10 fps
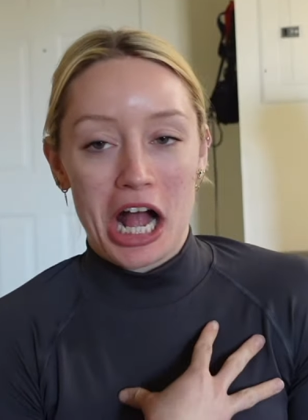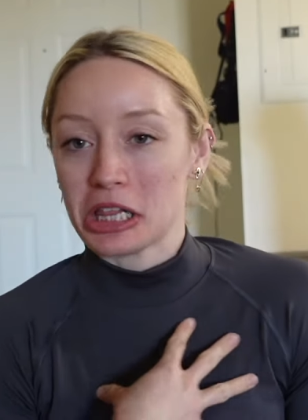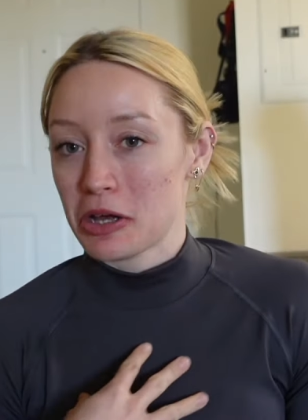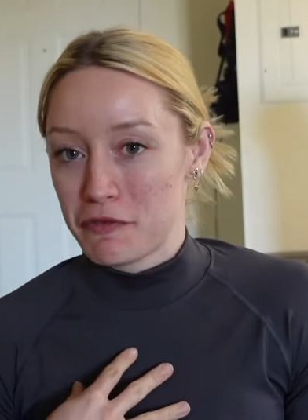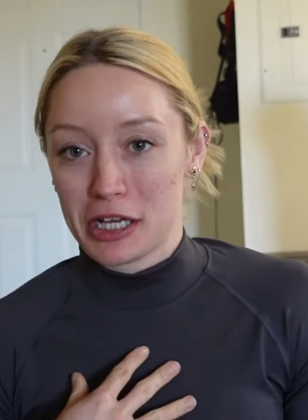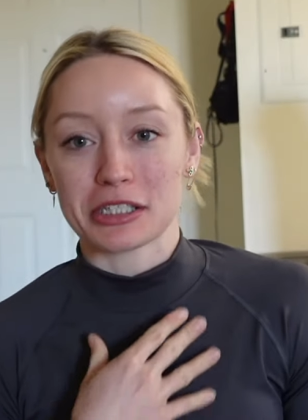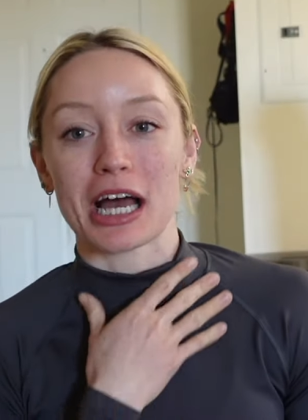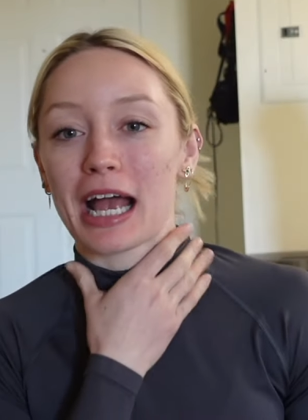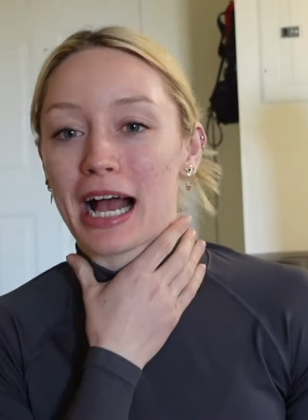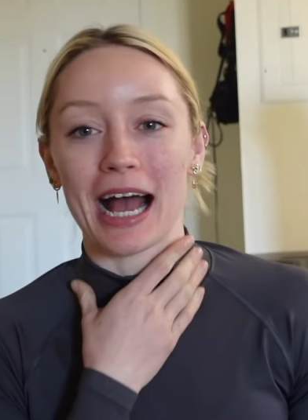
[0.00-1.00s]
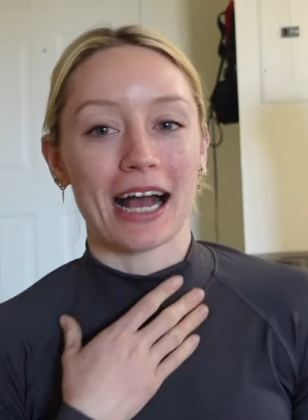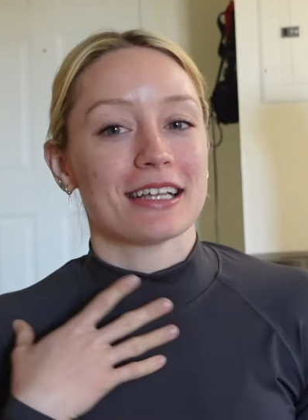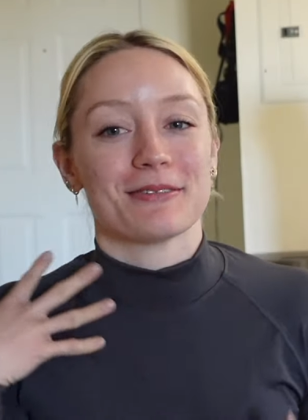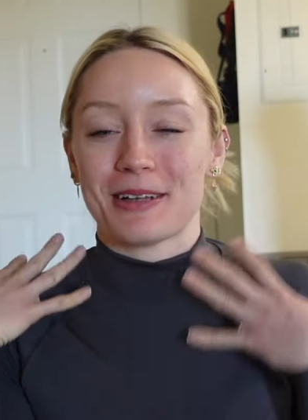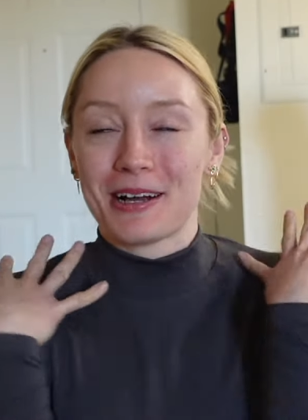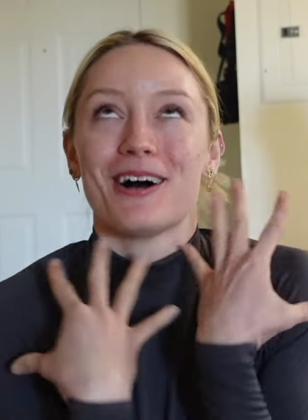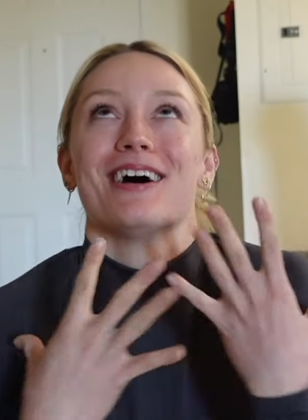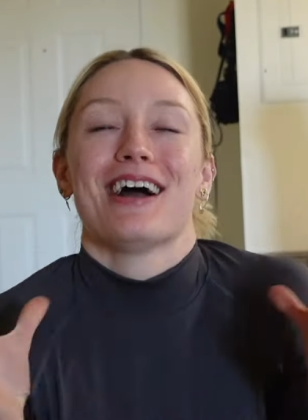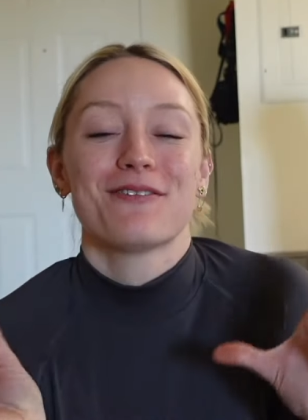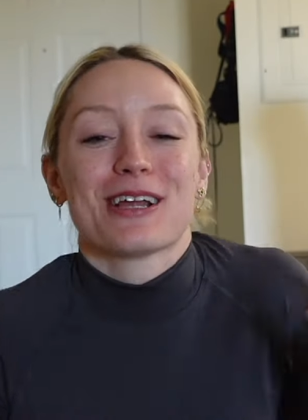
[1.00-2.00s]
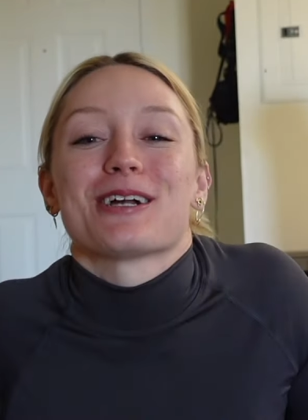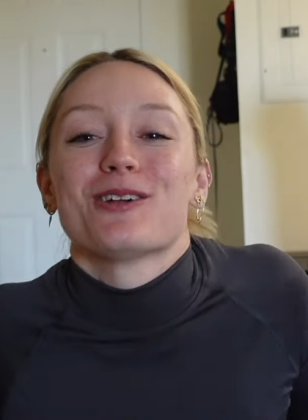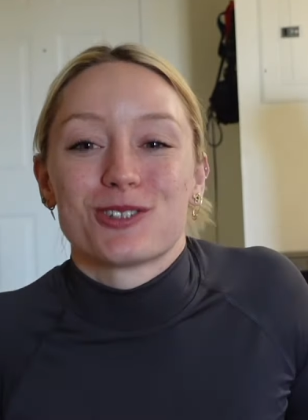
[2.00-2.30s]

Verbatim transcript: I love this. I, I, oh, I feel like a little